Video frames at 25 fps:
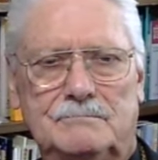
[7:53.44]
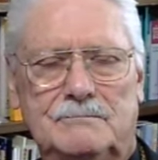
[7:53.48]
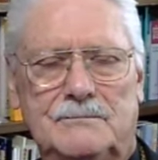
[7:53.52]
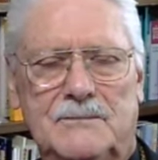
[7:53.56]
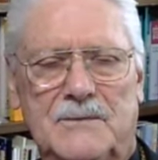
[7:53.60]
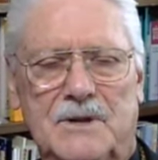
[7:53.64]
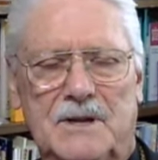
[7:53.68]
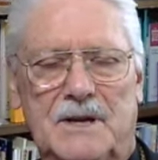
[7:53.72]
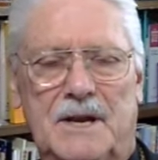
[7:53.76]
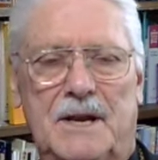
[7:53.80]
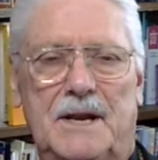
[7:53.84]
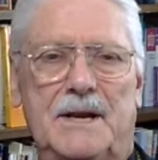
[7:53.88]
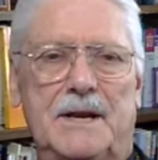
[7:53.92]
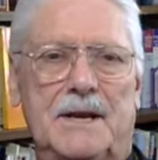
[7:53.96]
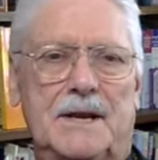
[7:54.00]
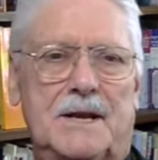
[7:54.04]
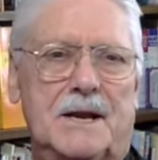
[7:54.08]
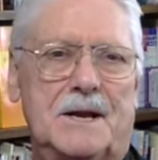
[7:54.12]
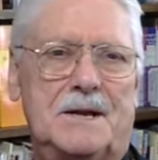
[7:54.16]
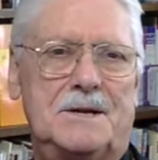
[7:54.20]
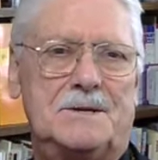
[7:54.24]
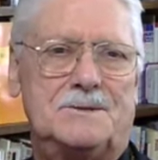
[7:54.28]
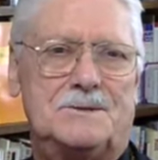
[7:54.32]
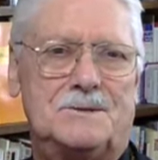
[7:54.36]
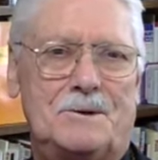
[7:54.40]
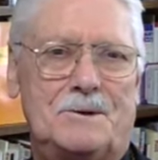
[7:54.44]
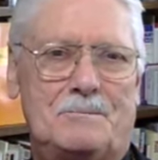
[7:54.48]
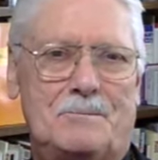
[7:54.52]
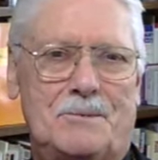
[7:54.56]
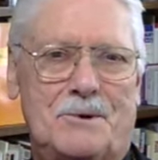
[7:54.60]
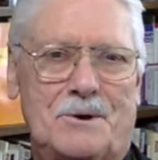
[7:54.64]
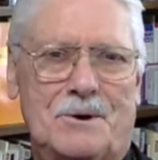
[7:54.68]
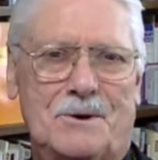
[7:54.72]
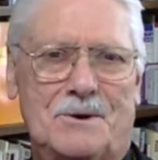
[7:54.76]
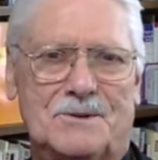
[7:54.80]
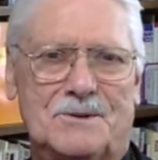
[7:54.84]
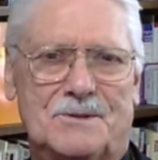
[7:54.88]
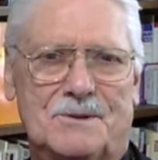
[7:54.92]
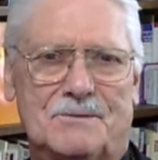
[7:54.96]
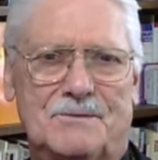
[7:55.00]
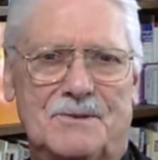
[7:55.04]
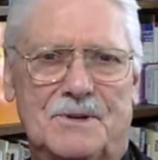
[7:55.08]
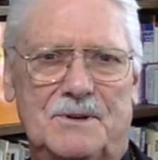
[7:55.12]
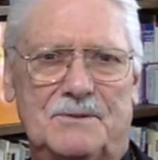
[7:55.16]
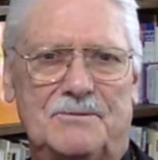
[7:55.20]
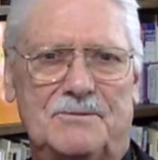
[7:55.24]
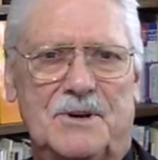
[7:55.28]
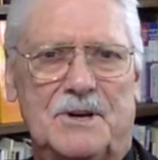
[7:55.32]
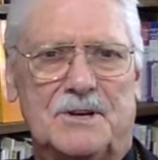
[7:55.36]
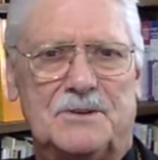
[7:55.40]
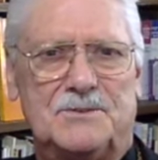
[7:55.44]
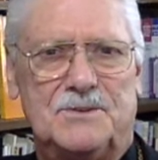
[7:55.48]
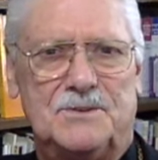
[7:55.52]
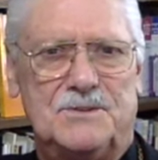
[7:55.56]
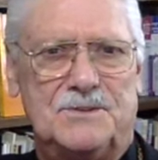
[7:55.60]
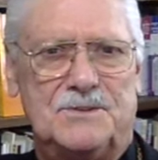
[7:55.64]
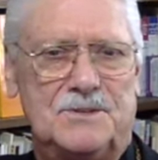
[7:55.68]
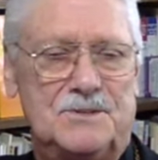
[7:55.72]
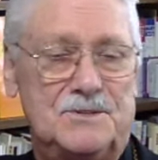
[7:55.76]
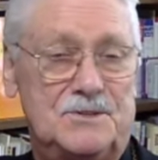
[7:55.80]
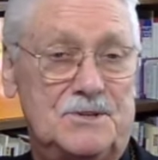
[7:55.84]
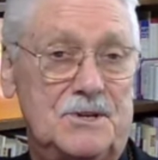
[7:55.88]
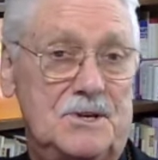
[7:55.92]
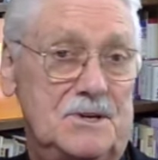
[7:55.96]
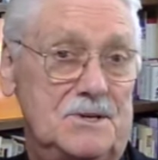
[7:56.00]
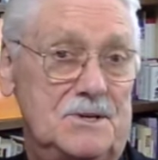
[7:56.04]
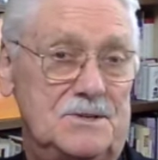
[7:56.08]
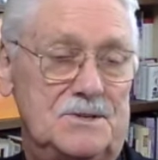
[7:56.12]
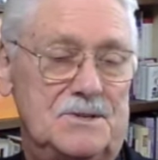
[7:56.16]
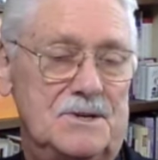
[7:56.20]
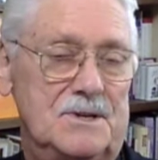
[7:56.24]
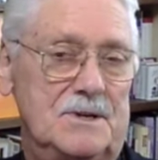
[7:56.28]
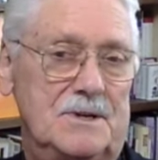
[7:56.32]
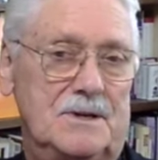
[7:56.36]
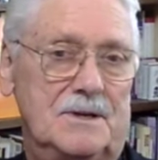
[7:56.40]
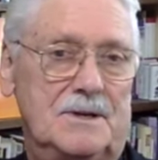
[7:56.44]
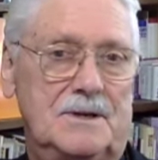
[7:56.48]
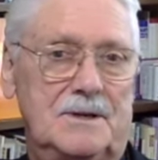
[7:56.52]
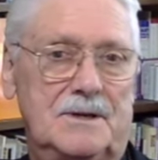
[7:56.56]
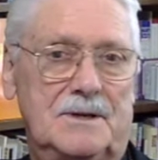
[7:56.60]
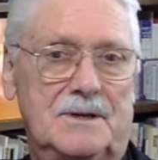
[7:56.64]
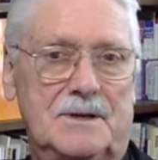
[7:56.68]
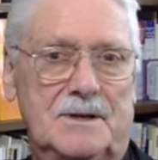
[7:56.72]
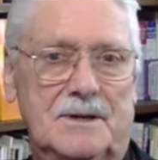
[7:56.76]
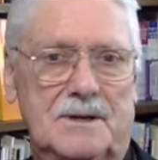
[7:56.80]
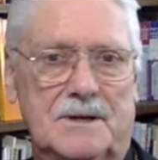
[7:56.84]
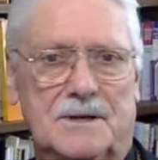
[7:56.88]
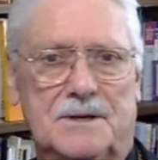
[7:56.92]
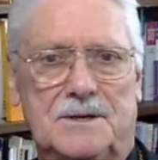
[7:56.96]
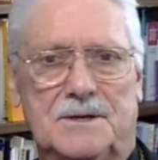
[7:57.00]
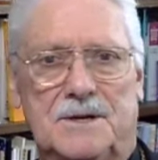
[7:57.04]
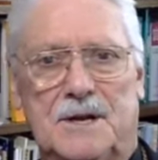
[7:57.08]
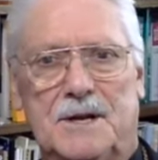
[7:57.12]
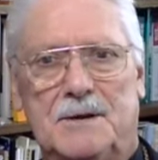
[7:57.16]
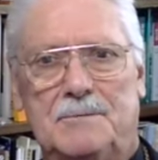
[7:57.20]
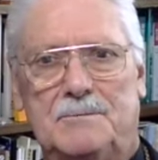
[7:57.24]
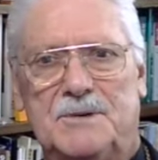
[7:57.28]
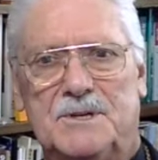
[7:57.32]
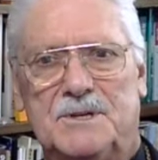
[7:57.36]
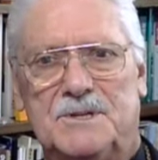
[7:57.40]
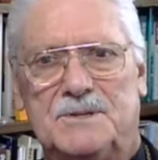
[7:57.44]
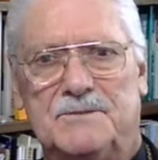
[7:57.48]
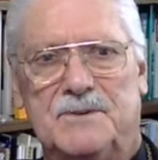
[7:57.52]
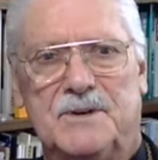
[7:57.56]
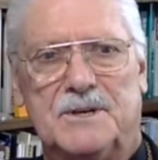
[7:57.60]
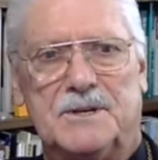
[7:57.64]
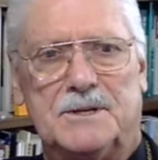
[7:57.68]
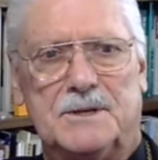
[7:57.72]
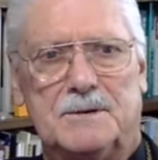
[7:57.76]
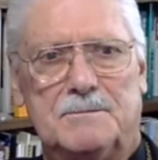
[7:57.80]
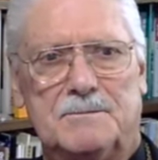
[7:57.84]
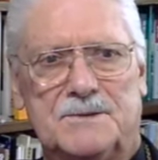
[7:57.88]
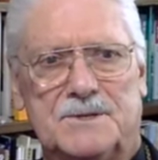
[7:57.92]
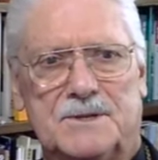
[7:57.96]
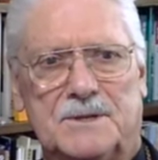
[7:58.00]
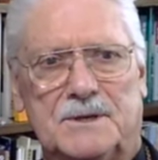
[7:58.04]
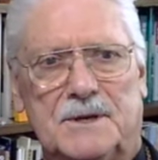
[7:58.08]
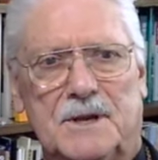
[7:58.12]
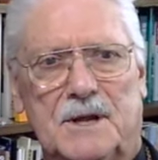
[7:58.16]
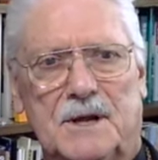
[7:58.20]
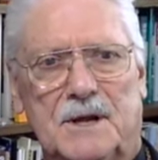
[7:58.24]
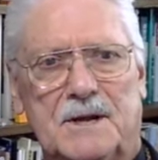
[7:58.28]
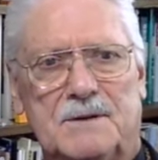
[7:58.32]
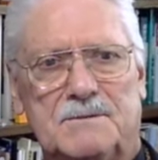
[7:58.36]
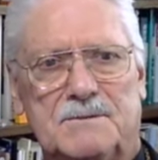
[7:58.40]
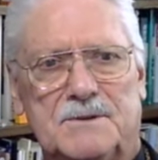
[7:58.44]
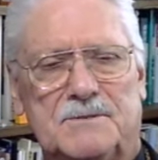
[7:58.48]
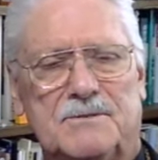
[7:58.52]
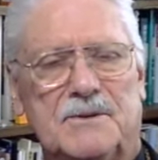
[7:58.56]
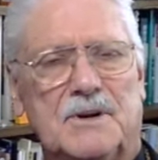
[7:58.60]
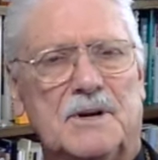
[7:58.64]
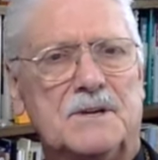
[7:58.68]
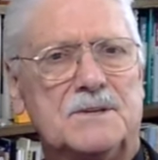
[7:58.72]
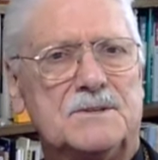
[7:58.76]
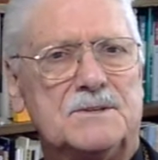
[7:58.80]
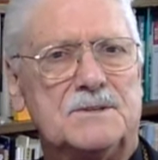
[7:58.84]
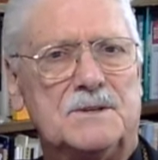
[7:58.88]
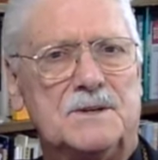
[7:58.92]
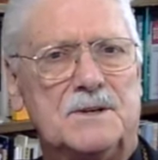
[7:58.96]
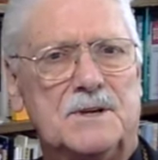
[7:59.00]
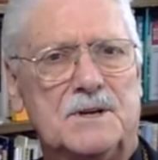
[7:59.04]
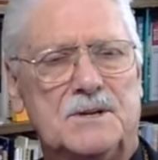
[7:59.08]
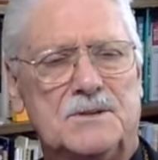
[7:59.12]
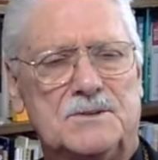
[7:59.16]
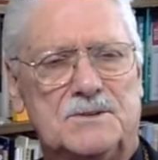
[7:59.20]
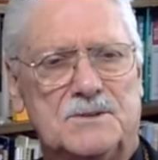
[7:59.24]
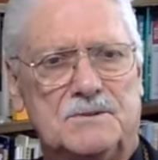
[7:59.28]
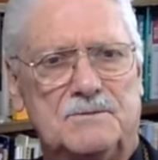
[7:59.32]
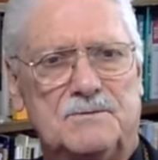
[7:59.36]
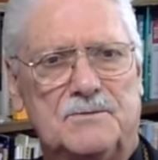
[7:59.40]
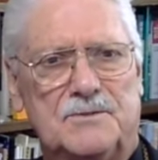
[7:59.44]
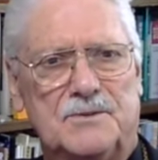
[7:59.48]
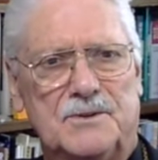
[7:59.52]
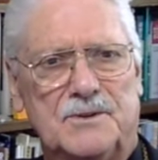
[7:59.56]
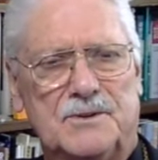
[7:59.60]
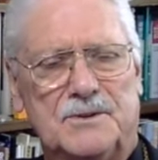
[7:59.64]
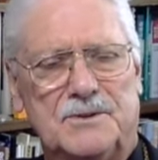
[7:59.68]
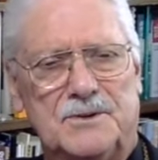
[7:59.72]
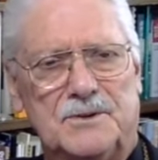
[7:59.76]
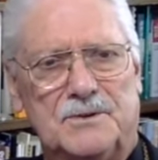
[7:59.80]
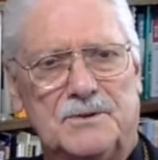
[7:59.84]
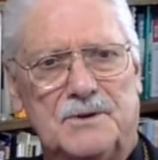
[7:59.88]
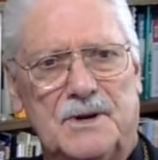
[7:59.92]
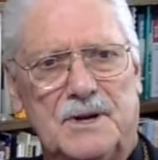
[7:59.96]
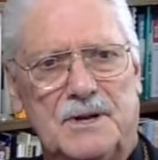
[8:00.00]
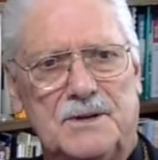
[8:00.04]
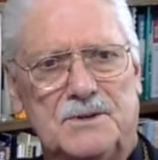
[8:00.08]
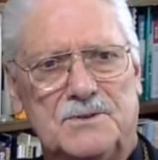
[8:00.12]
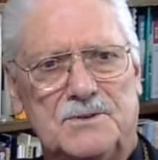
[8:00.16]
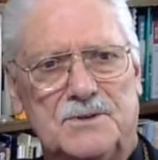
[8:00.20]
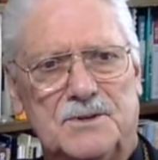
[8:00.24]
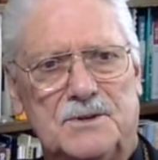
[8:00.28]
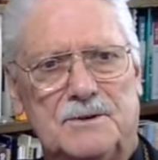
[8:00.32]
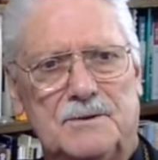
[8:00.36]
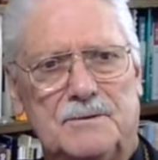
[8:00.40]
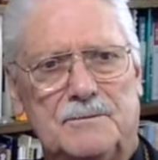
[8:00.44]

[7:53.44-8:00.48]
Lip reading: In any case, the appearance of an infectious disease condemned its victims to lives of isolation for the duration.